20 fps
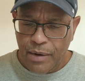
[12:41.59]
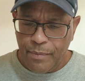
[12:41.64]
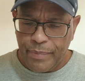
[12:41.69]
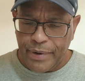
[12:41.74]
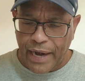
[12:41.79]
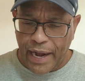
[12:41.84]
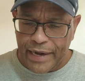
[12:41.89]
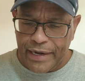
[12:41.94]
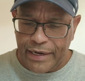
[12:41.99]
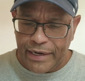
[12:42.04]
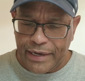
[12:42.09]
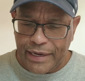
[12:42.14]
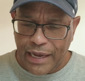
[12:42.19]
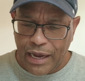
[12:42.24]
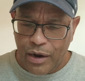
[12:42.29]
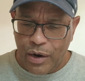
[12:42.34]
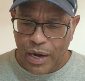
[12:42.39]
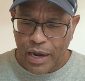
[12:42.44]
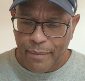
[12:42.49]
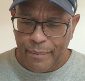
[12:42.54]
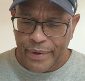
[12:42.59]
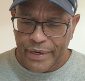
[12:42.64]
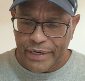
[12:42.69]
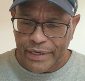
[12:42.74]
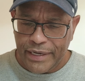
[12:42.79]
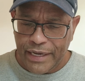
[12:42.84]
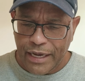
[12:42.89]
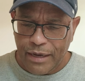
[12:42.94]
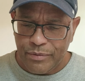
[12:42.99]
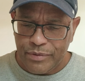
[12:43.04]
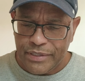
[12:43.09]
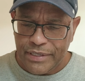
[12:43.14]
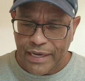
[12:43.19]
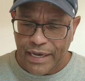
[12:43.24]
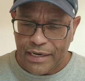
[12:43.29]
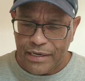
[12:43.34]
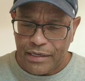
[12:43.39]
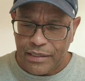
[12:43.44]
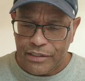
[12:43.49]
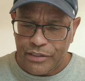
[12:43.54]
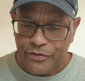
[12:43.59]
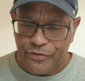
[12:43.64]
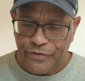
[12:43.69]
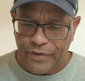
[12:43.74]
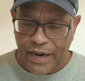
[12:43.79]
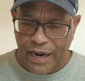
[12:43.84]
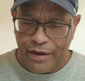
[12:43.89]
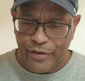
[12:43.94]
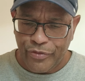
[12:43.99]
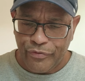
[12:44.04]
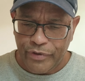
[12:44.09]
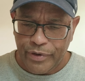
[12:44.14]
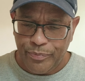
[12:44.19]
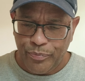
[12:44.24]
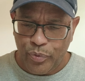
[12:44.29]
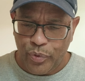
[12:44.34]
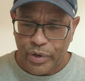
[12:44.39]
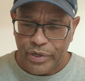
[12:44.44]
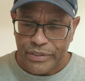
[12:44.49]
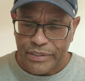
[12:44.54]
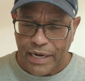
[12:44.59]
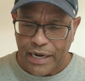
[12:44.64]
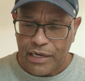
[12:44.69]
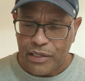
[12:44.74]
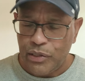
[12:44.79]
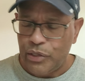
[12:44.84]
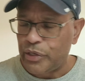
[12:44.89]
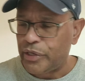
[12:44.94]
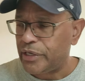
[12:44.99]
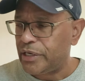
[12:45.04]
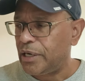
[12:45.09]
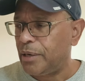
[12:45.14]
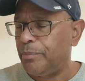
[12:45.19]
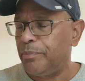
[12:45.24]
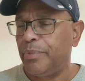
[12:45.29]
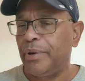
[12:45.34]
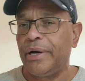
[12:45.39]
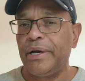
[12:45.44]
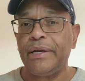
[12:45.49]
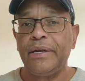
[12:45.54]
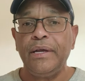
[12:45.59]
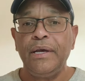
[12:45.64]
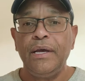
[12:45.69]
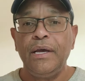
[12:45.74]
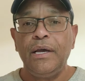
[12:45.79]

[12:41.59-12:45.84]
But I didn't count how many games he had at least 5 3-pointers. I could look it up. But